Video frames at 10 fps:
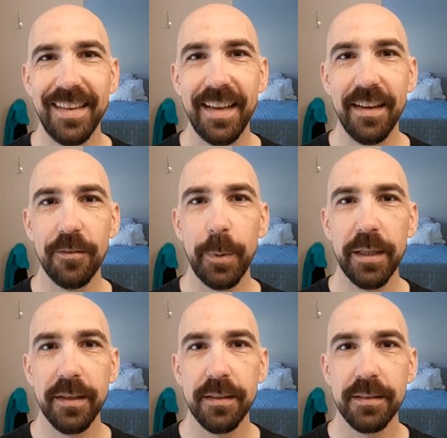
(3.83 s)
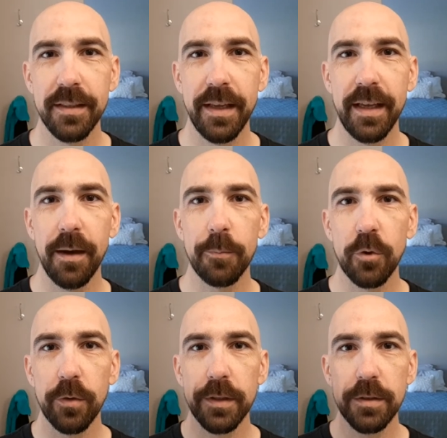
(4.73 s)
Hey everybody, today I'm
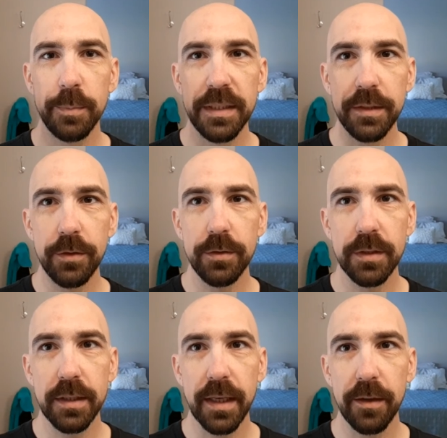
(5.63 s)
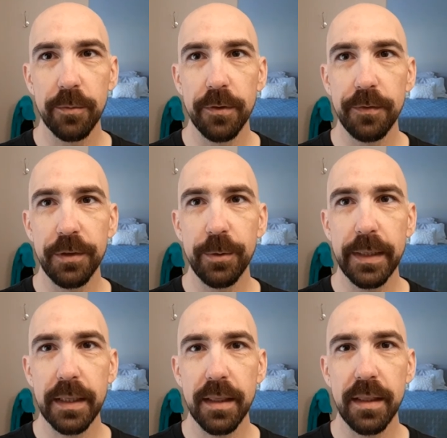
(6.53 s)
going to be using and
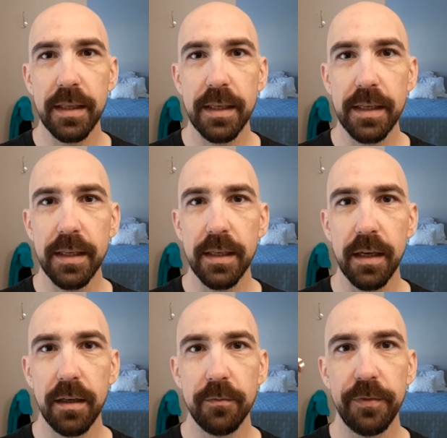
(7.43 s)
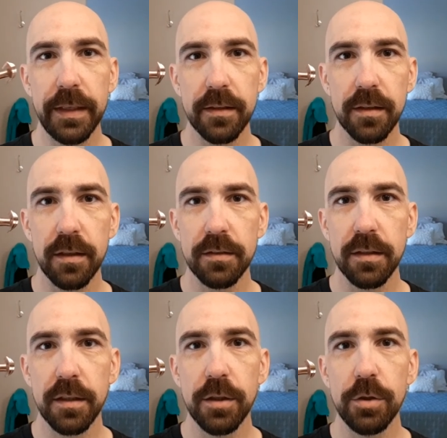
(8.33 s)
reviewing the Phoenix Artisan
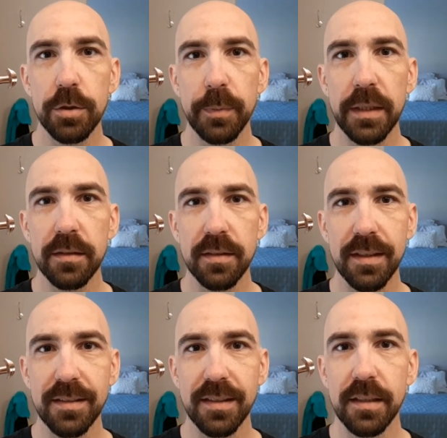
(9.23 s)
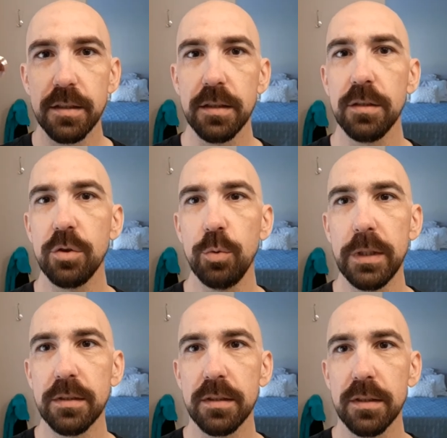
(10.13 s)
Accoutrements Ascension
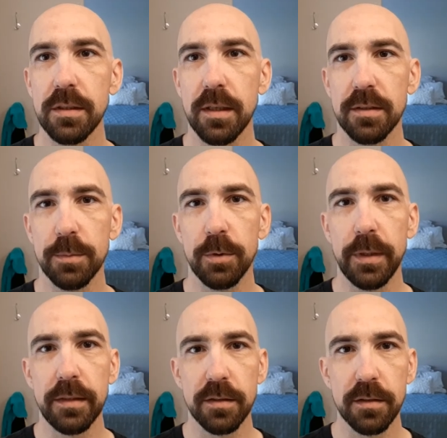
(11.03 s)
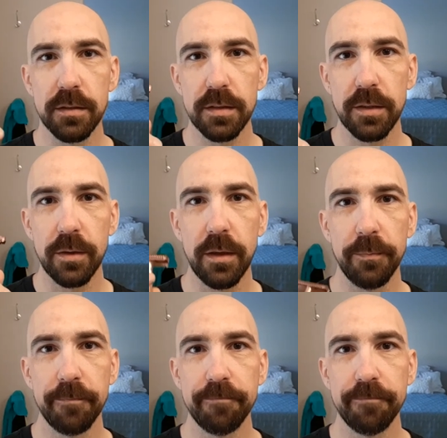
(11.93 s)
Twist-Adjustable Razor. Stick around.